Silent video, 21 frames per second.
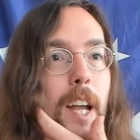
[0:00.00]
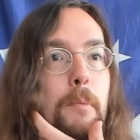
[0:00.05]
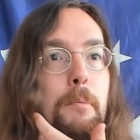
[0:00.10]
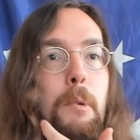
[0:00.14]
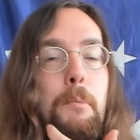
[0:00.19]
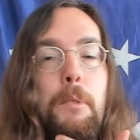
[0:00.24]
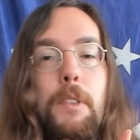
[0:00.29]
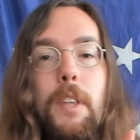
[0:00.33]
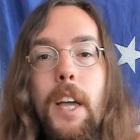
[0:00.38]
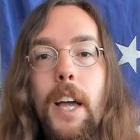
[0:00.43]

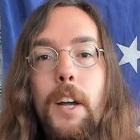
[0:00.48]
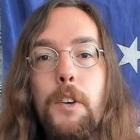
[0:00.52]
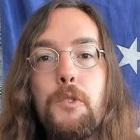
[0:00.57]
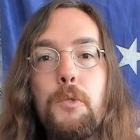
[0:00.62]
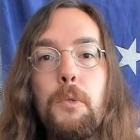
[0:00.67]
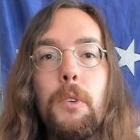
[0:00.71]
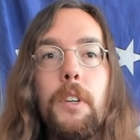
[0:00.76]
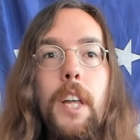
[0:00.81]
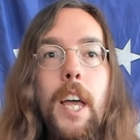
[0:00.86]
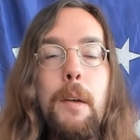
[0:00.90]
remember the
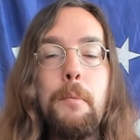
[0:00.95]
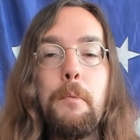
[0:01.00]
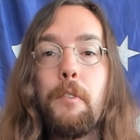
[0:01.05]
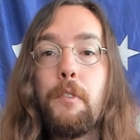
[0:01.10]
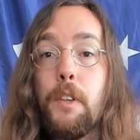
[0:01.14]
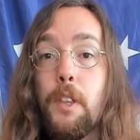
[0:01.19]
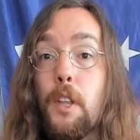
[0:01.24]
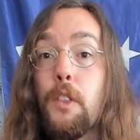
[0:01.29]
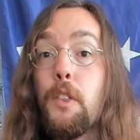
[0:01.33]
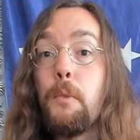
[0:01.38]
actual name of it,
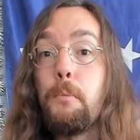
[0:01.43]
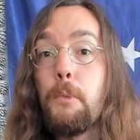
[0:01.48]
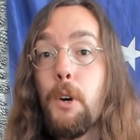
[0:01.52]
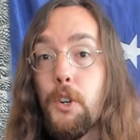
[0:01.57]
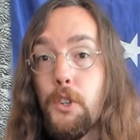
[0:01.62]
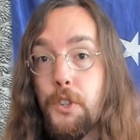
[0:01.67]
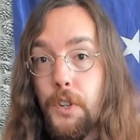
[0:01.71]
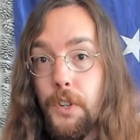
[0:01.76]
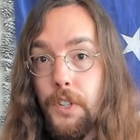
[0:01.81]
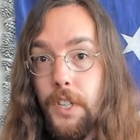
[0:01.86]
the
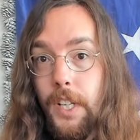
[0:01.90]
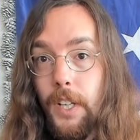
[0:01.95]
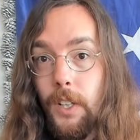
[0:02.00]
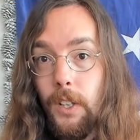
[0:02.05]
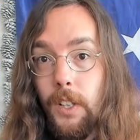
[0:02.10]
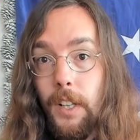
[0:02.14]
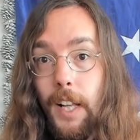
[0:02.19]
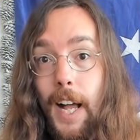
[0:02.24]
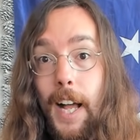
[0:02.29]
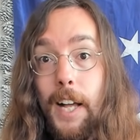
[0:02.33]
mercantile
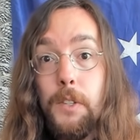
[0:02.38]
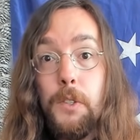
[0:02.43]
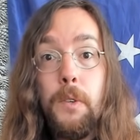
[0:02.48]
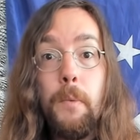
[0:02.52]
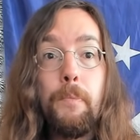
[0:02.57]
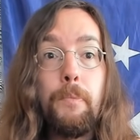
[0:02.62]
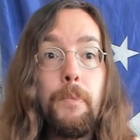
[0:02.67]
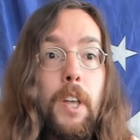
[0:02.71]
class.